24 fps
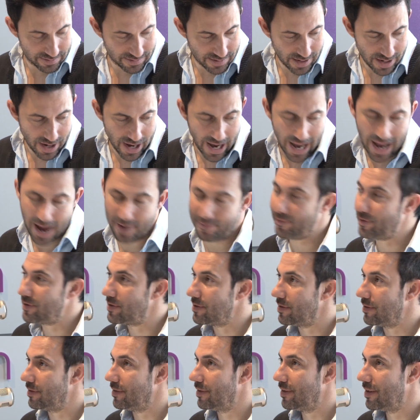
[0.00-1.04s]
I have
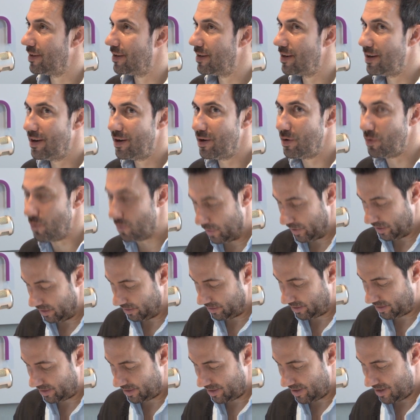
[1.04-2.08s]
to. Who
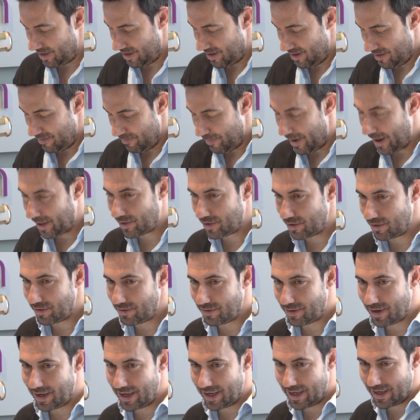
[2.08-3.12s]
wouldn't? Back
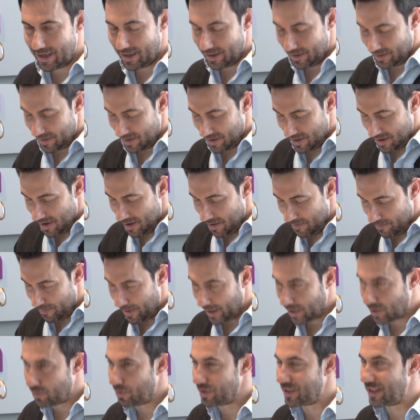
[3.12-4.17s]
to... Uh,
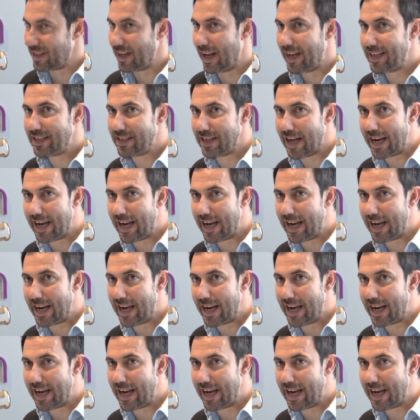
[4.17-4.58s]
Back towards the nineteen